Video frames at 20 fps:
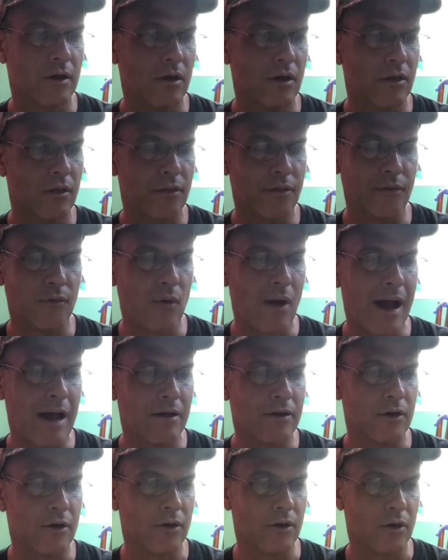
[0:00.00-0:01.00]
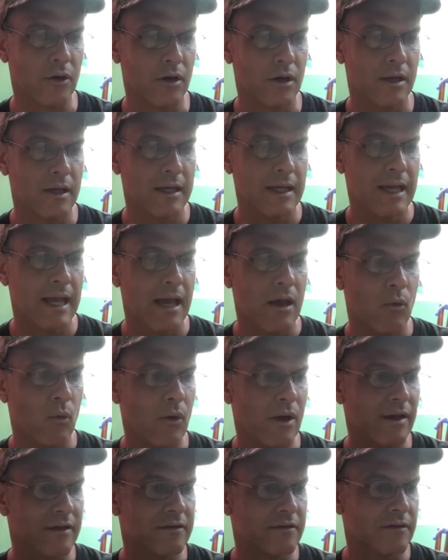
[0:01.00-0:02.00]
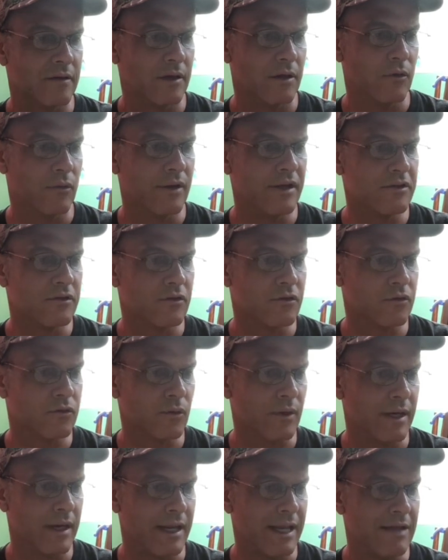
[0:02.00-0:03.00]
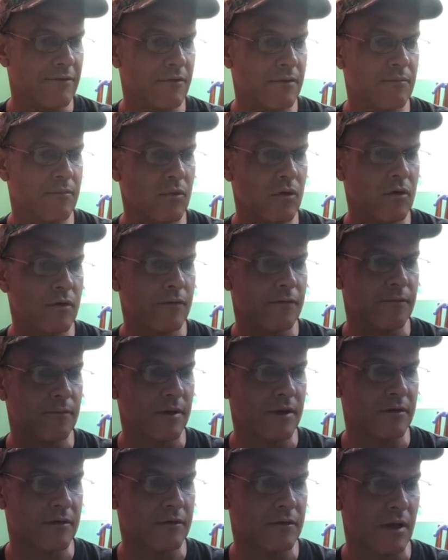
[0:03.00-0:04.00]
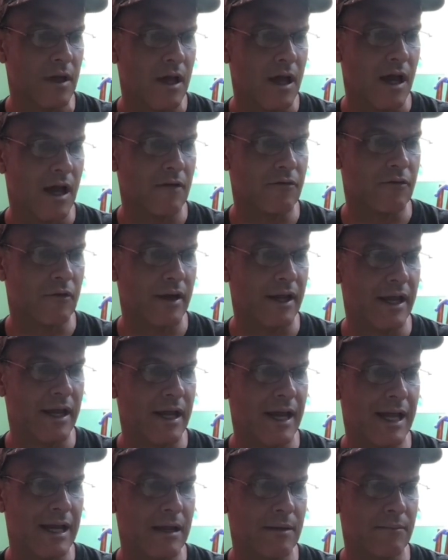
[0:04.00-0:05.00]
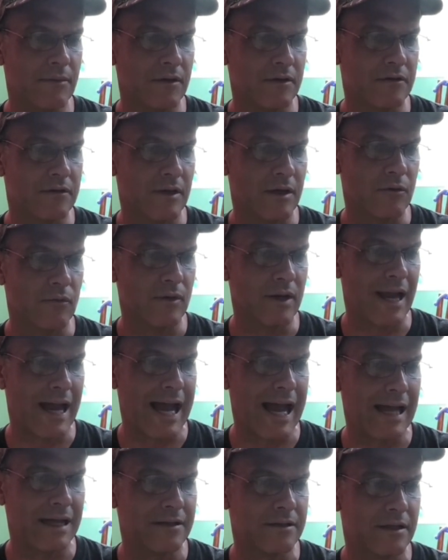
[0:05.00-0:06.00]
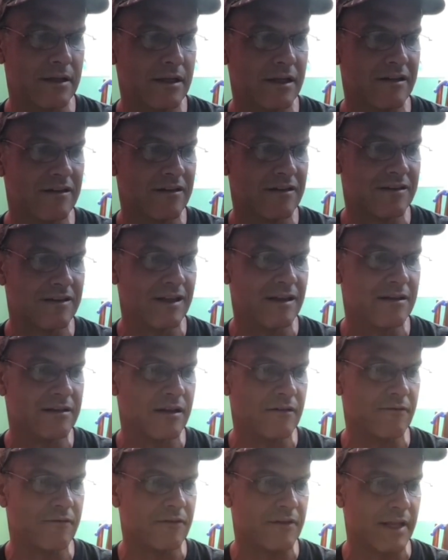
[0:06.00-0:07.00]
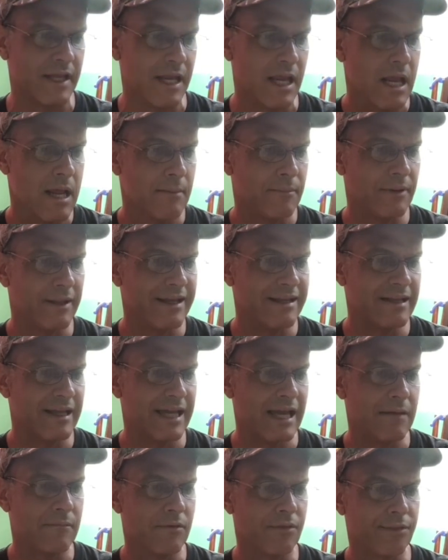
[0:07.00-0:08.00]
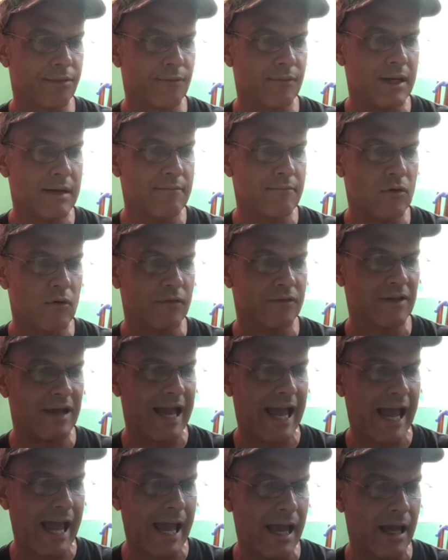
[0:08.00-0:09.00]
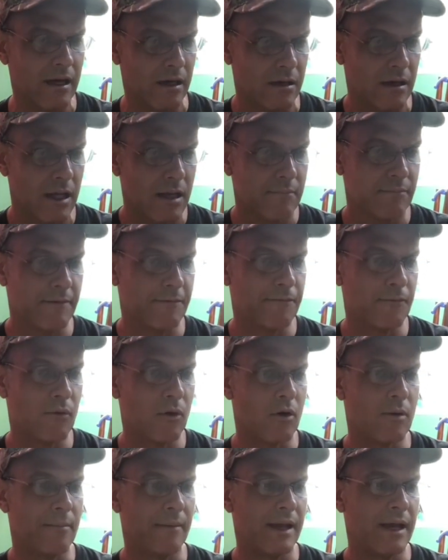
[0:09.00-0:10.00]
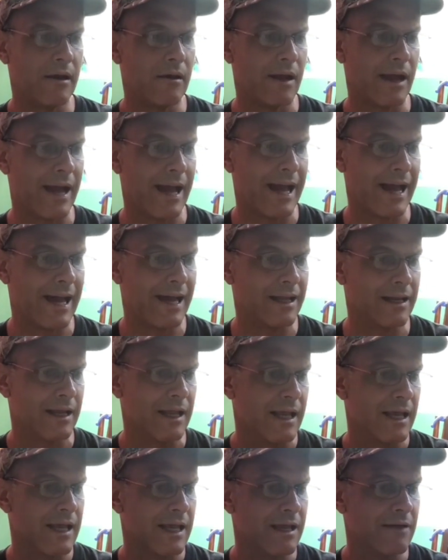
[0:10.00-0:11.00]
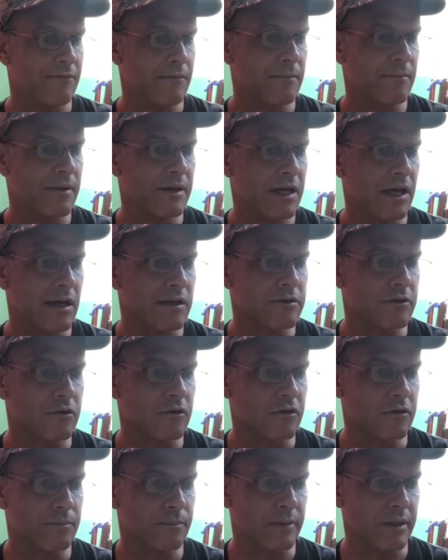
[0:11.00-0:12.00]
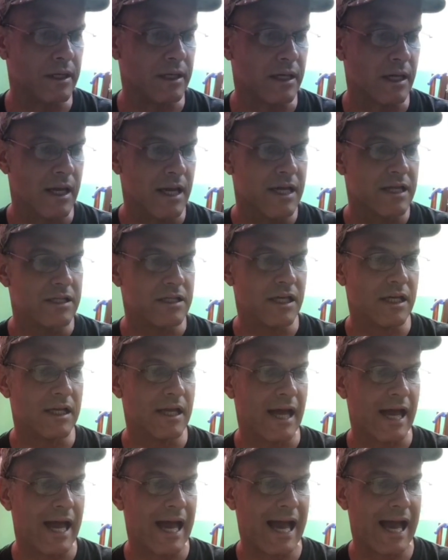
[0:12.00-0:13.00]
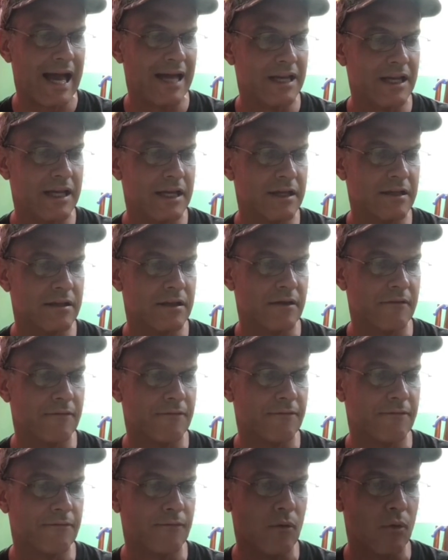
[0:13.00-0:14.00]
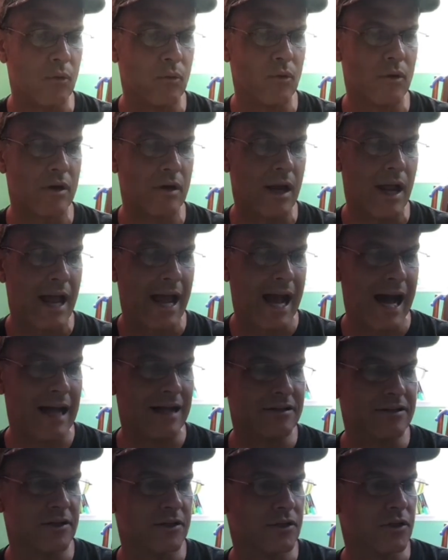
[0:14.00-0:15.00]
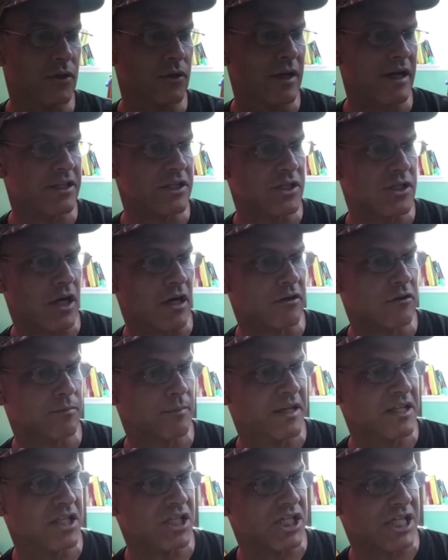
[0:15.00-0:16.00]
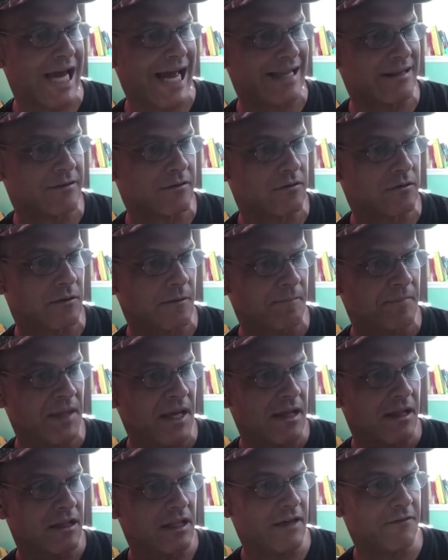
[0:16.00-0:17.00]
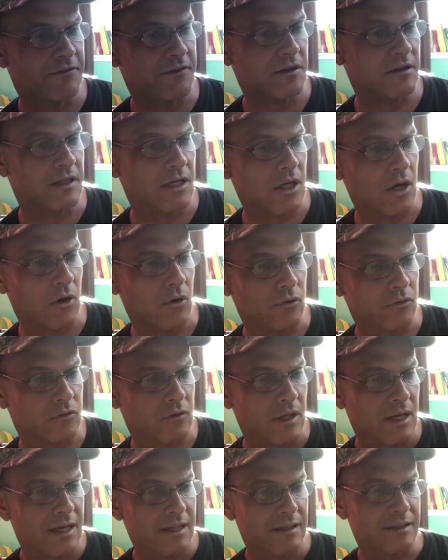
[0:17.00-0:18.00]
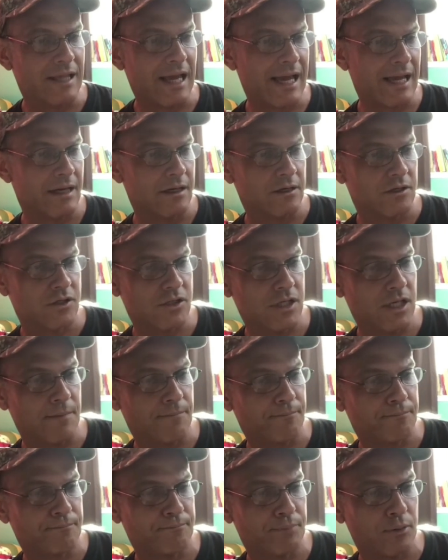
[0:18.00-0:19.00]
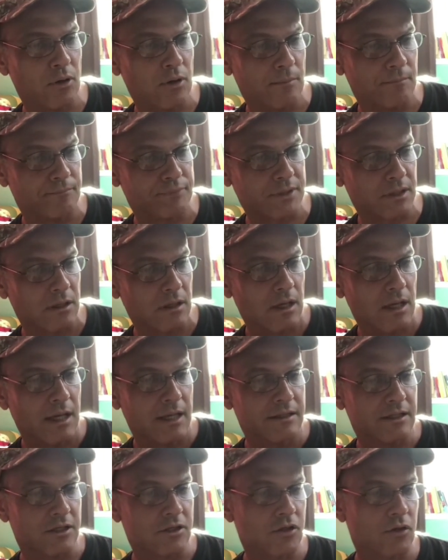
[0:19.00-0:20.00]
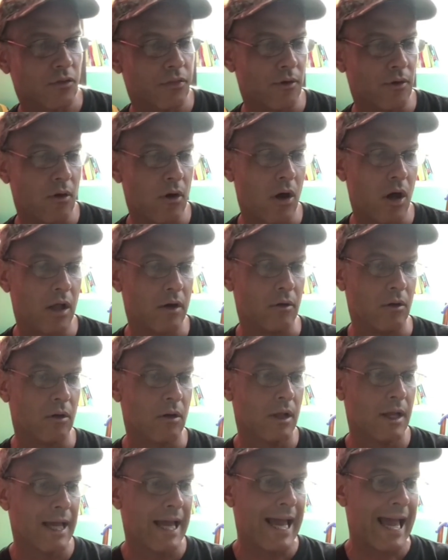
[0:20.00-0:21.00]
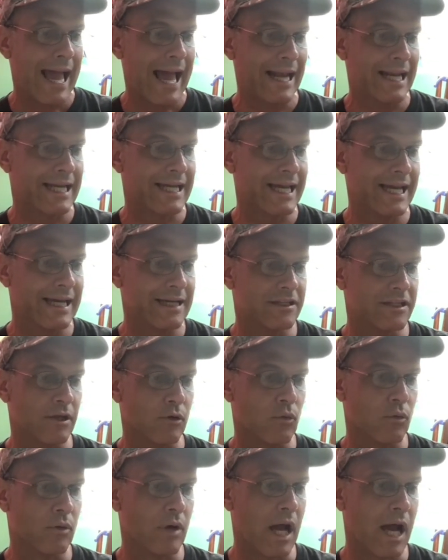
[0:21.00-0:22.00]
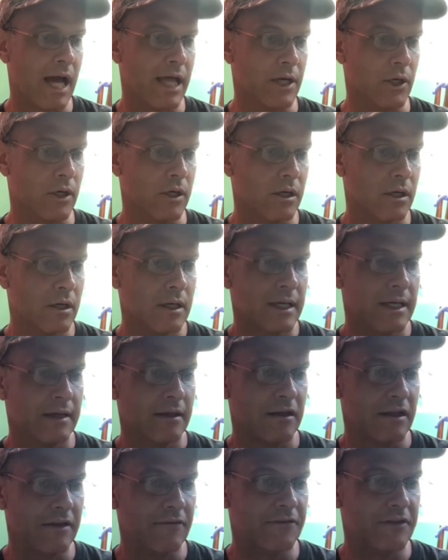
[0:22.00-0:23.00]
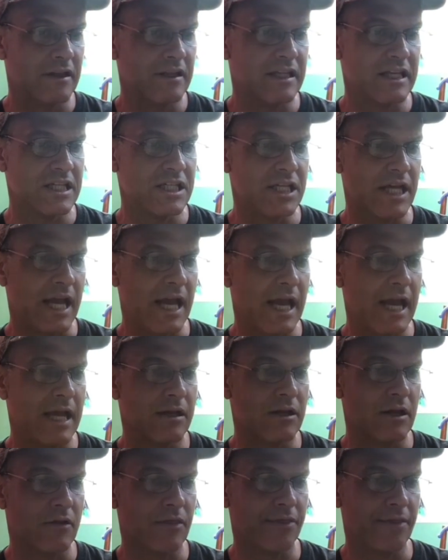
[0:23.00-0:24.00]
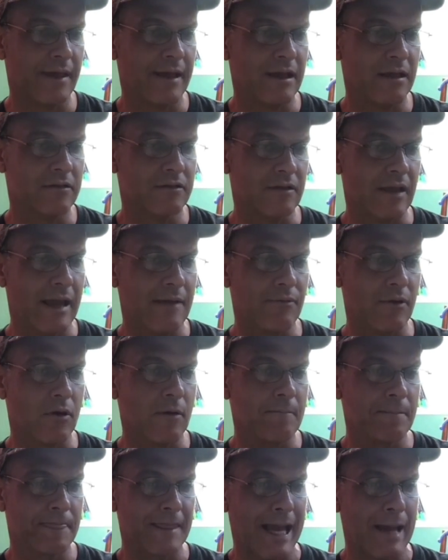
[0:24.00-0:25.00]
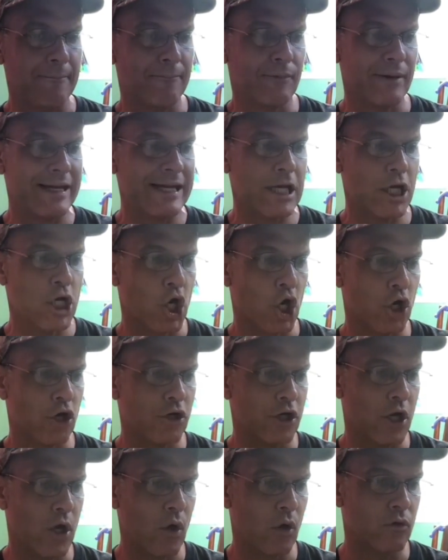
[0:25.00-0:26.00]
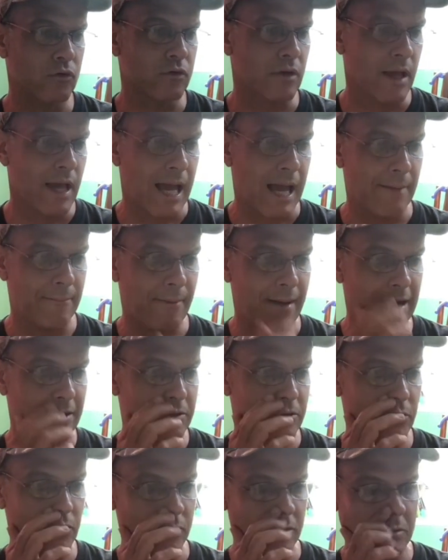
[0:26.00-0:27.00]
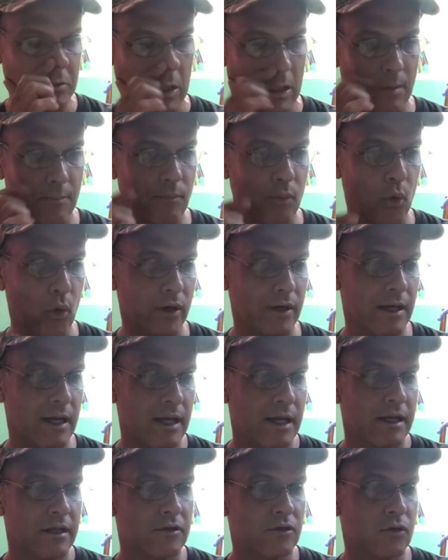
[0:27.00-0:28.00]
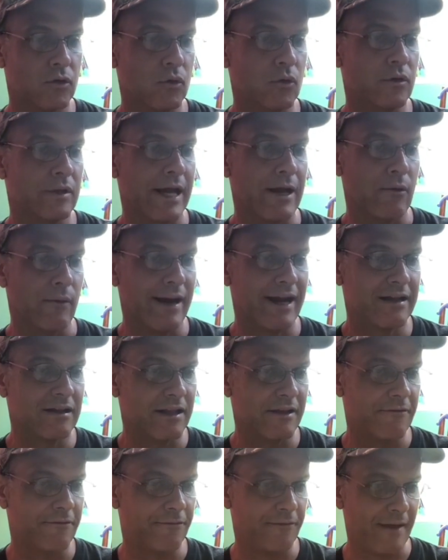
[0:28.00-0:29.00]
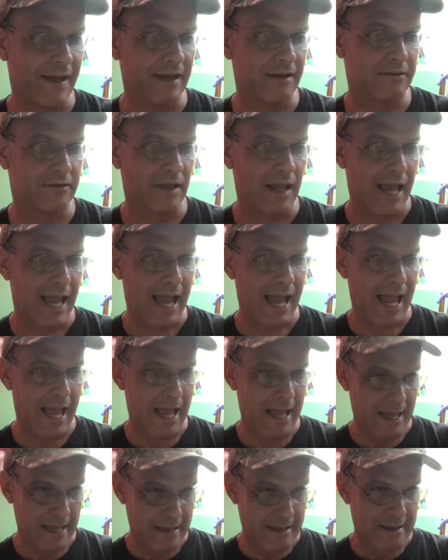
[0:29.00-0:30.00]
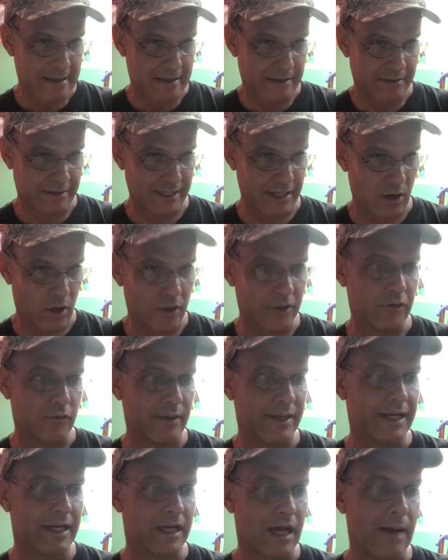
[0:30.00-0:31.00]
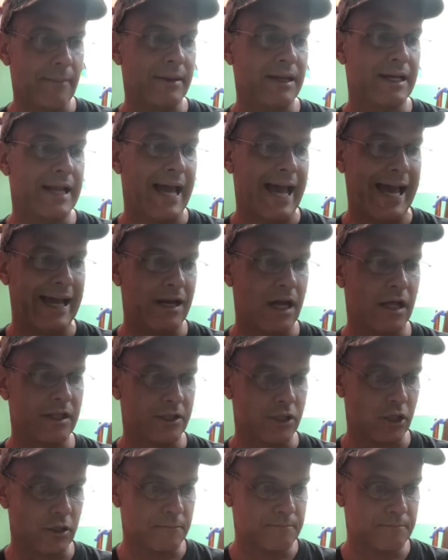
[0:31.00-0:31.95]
throughout her, was registering even movements of her enemies and reacting instinctively, playing the game 3 moves ahead. Before Mara had even begun to speak, Jaina had hit the forward altitude adjustment jets, lifting the nose. Then she pumped the throttle and kicked the rudder, lifting the Jade Sabre and bringing her nose about to starboard to directly face the other incoming headhunter.